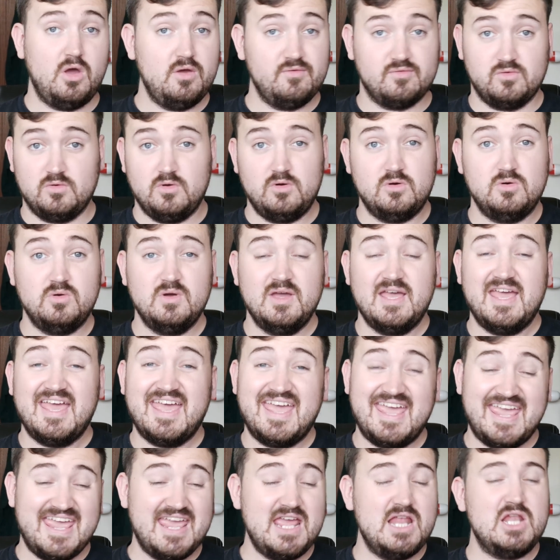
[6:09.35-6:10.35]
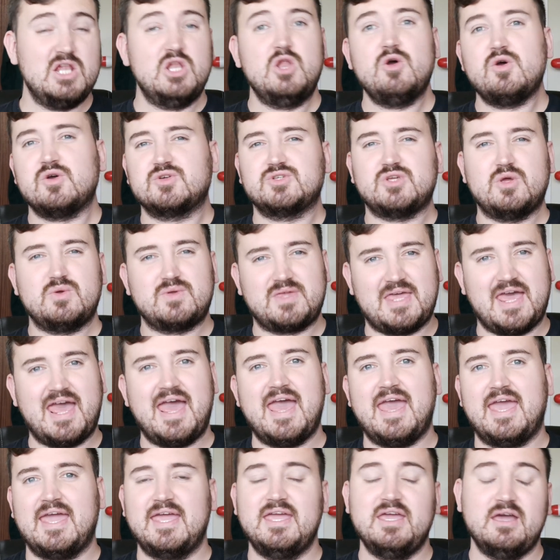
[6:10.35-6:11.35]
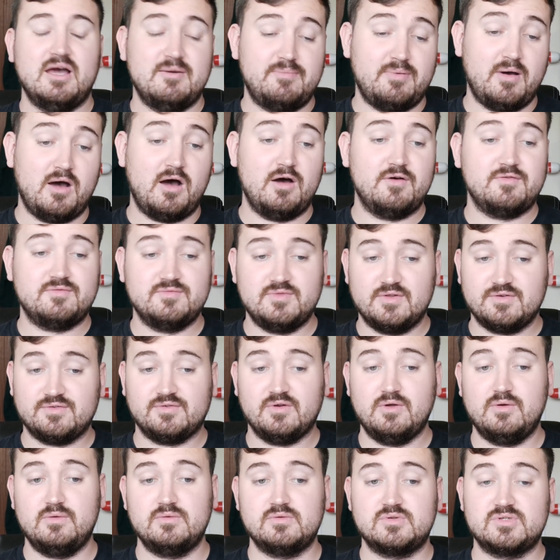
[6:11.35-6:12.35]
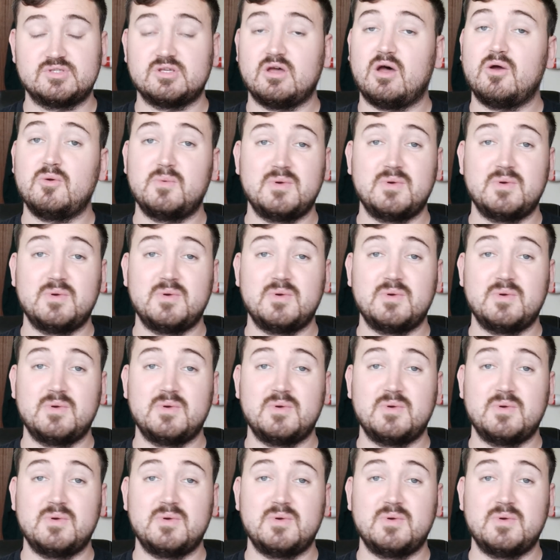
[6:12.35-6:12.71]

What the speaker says: Overall, it looks okay apart from the fruit, so I